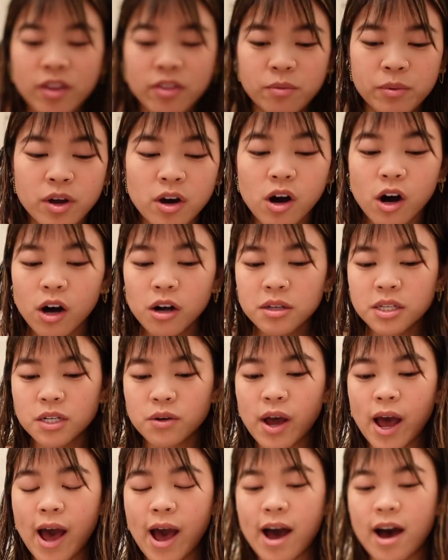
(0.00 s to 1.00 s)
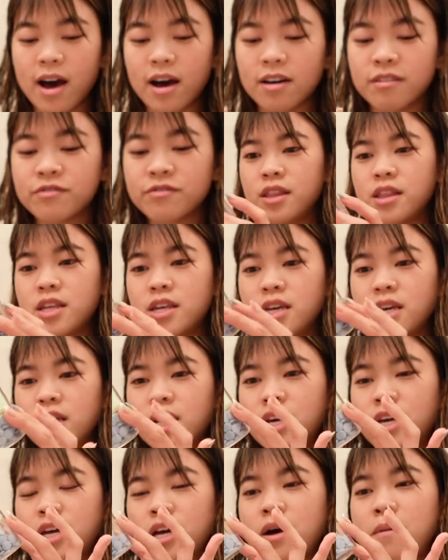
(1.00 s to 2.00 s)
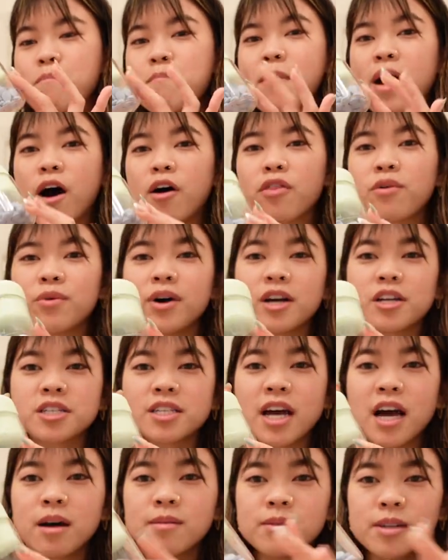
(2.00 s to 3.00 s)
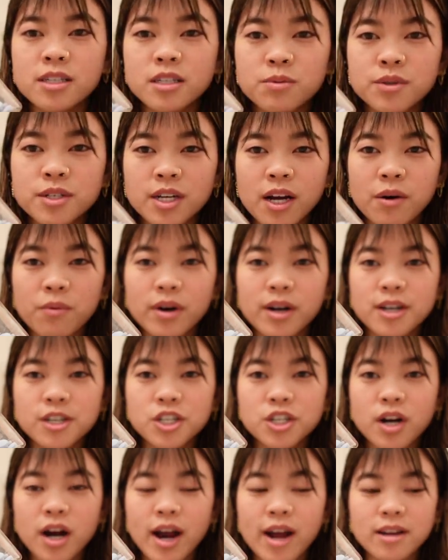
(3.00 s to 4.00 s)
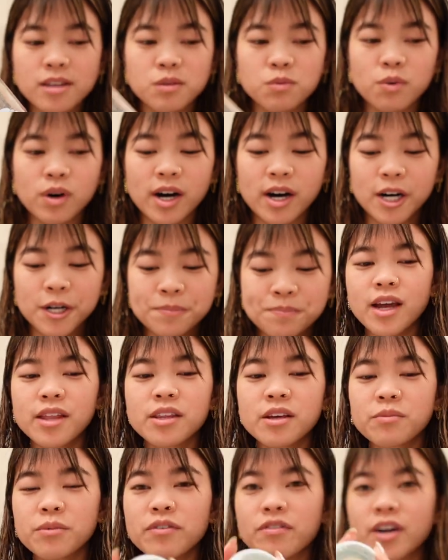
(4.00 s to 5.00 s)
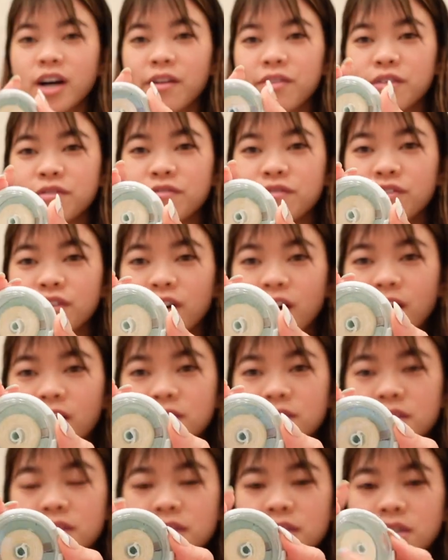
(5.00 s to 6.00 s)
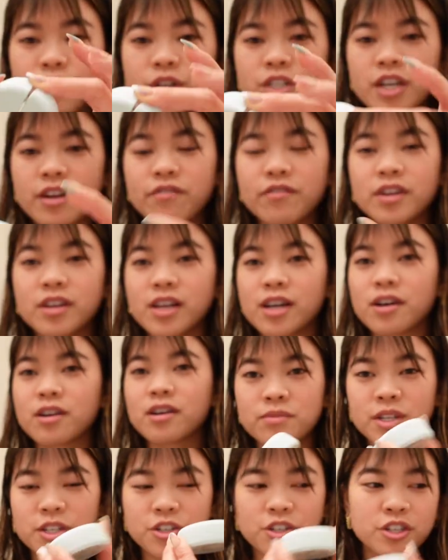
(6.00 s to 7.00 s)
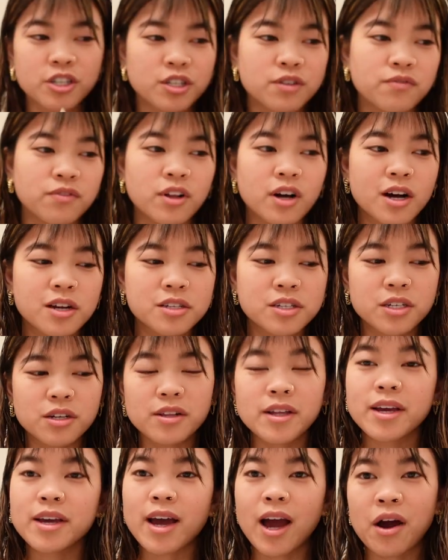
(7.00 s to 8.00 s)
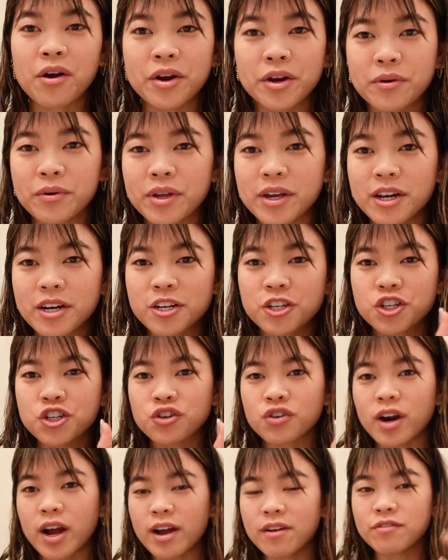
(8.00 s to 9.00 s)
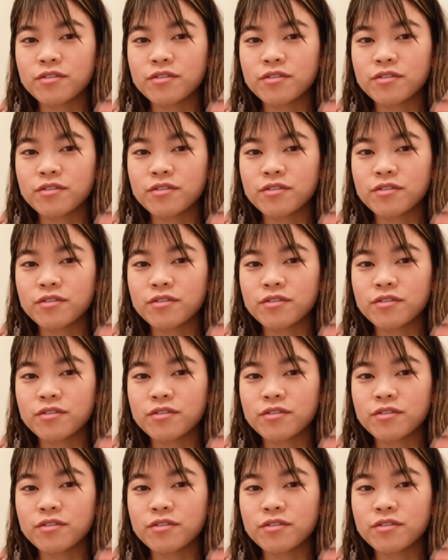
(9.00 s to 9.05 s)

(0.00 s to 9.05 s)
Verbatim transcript: and then we also have the mouthwash tablets, which I want to try as well. And then we've got the floss, which I feel like it's just floss, so like how are you really gonna try